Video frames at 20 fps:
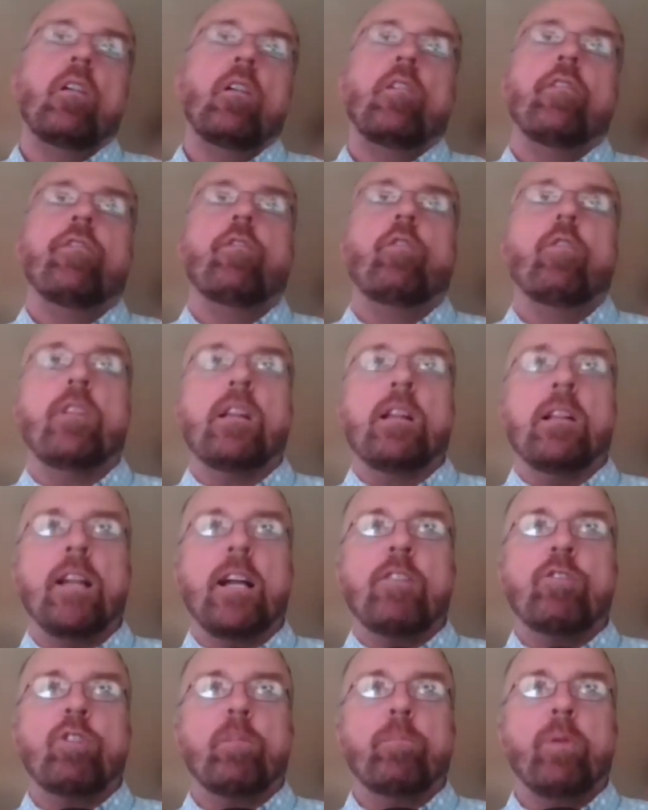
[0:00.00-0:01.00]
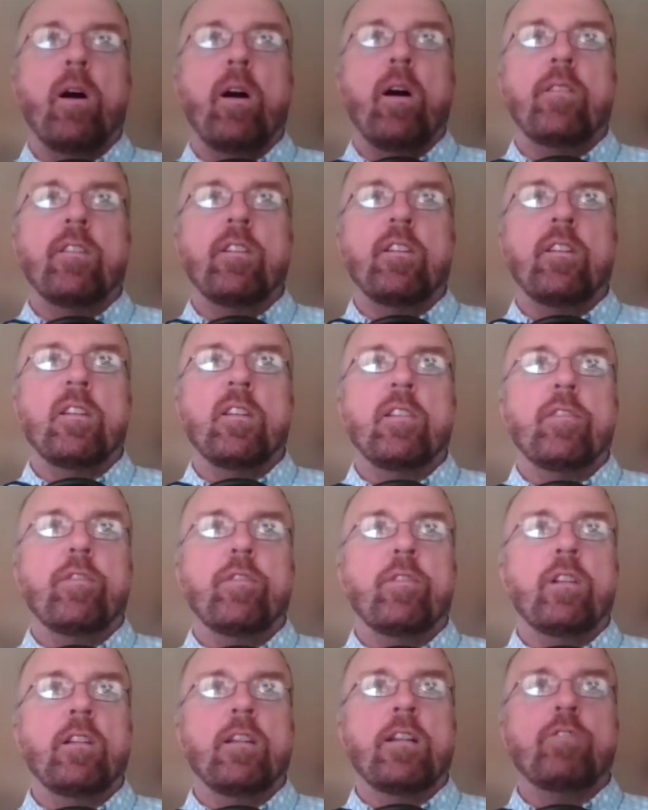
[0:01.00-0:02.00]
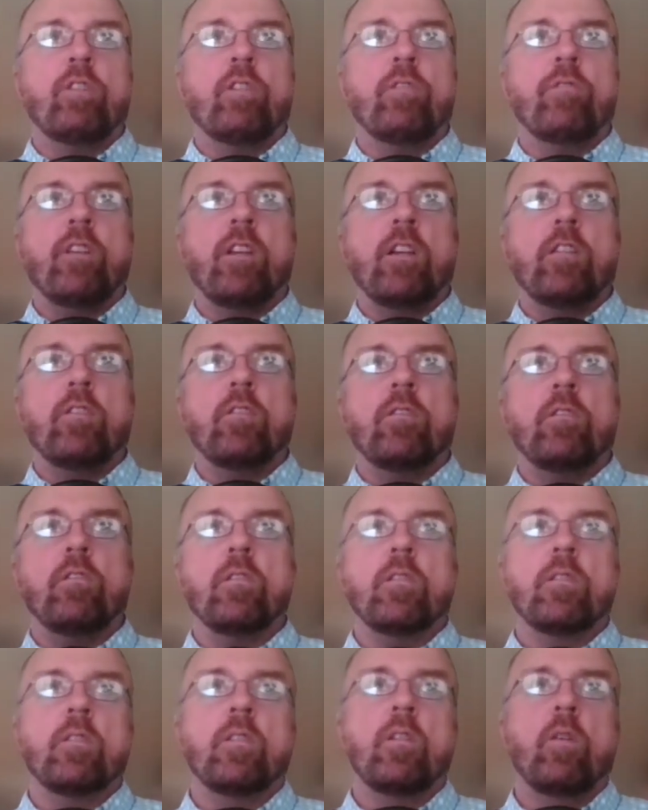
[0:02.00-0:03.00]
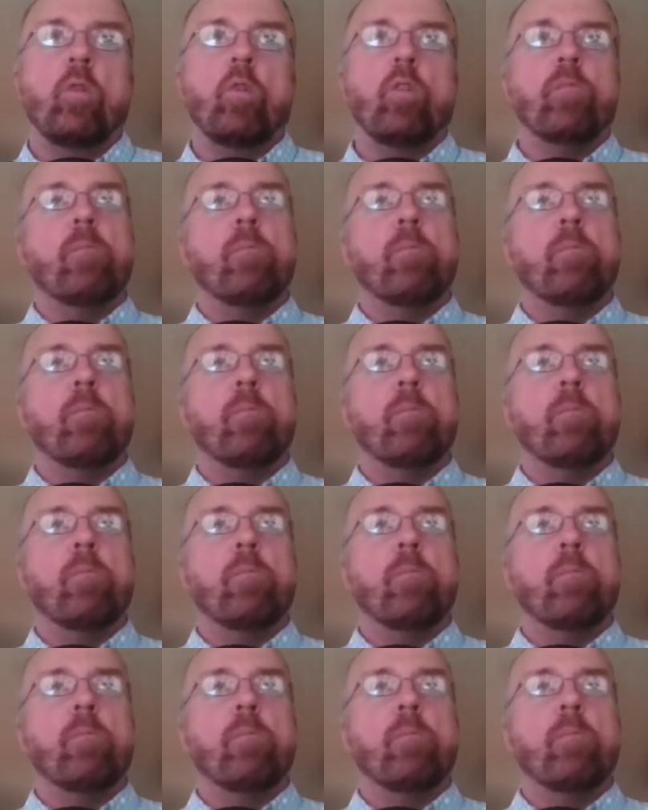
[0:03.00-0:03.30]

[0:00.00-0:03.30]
for the electric buses, for the electric vehicles, or